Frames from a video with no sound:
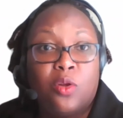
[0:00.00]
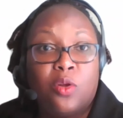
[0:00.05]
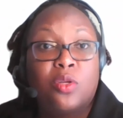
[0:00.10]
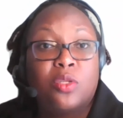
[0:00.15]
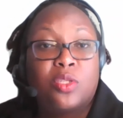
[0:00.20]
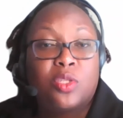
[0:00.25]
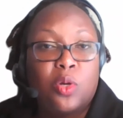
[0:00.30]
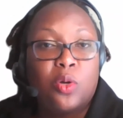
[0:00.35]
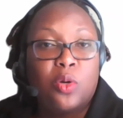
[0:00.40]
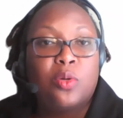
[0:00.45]

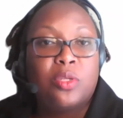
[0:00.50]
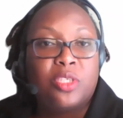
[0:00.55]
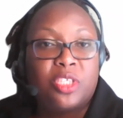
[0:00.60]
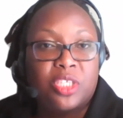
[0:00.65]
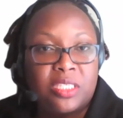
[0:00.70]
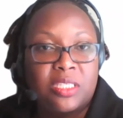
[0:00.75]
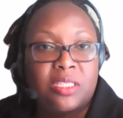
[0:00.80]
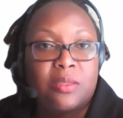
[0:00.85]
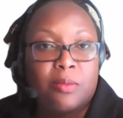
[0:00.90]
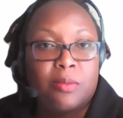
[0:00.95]
So
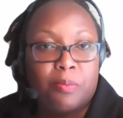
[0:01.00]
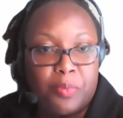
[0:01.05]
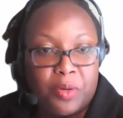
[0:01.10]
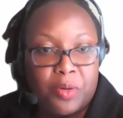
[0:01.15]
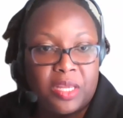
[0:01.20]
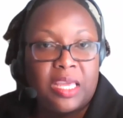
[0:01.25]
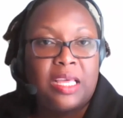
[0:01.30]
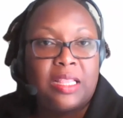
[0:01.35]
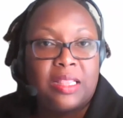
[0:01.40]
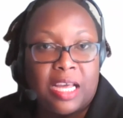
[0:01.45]
just
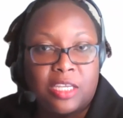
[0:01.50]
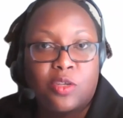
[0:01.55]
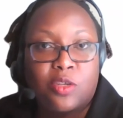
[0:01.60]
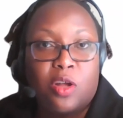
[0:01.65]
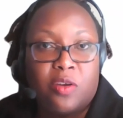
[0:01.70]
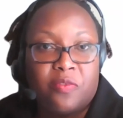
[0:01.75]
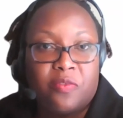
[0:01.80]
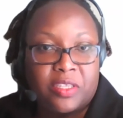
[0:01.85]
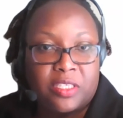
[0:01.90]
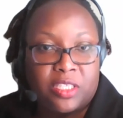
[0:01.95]
bringing that
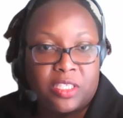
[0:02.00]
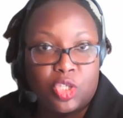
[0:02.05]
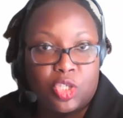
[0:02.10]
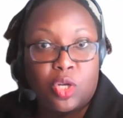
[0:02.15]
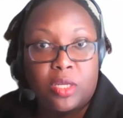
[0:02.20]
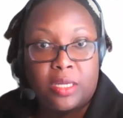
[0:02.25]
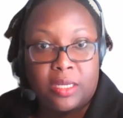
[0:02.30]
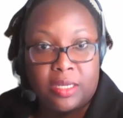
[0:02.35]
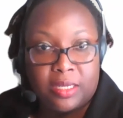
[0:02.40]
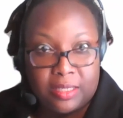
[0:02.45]

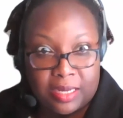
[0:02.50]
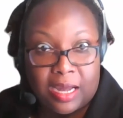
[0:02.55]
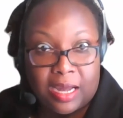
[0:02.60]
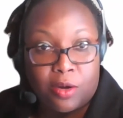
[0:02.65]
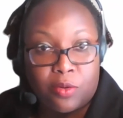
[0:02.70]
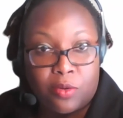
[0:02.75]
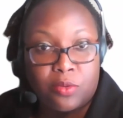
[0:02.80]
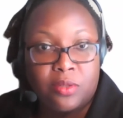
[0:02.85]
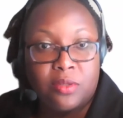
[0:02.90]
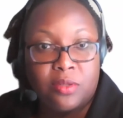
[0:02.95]
conversation down.